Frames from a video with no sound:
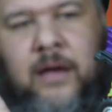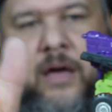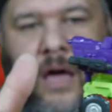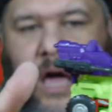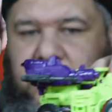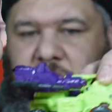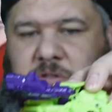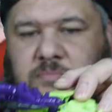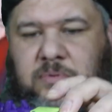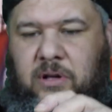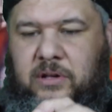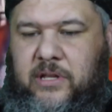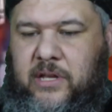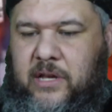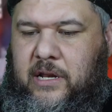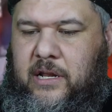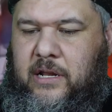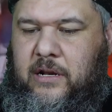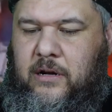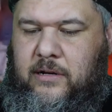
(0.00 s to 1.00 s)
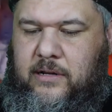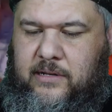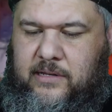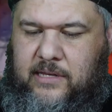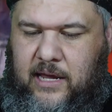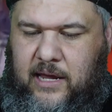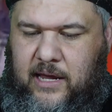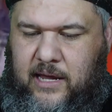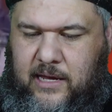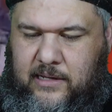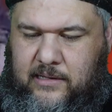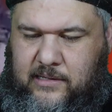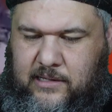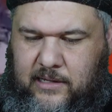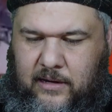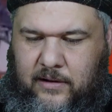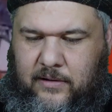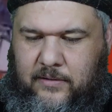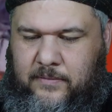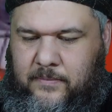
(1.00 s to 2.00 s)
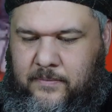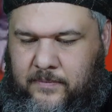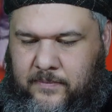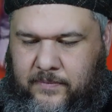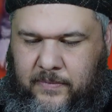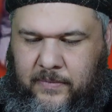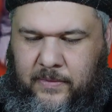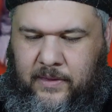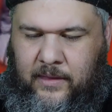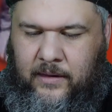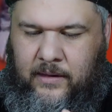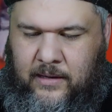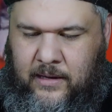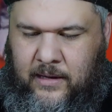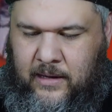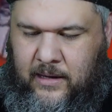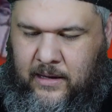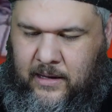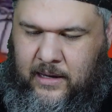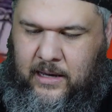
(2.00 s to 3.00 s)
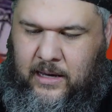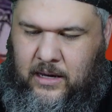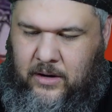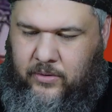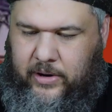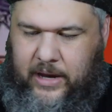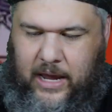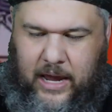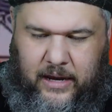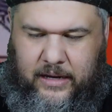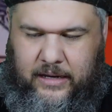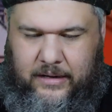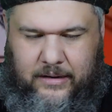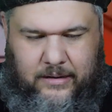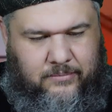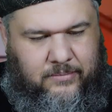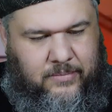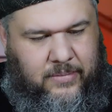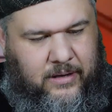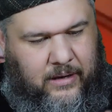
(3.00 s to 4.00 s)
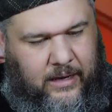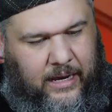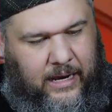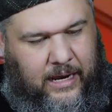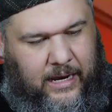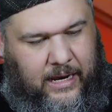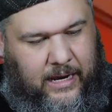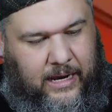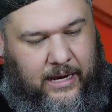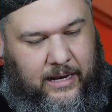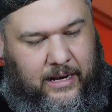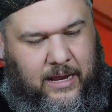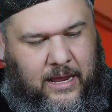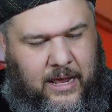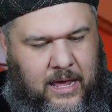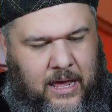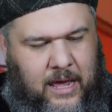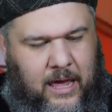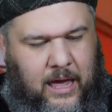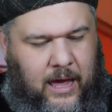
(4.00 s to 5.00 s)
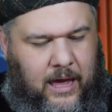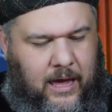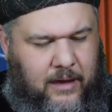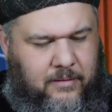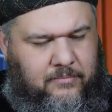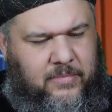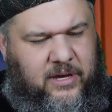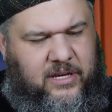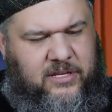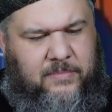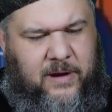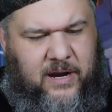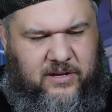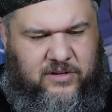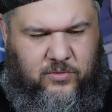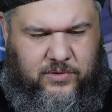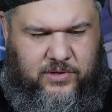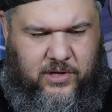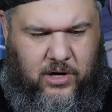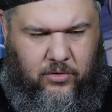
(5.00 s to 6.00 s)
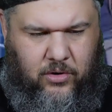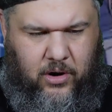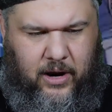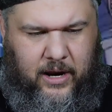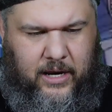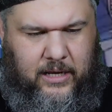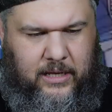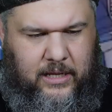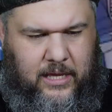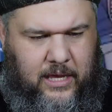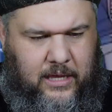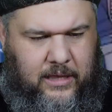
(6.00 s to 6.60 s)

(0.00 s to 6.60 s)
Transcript: I just plugged it in on the side. So we got him, and Mixmaster was all right.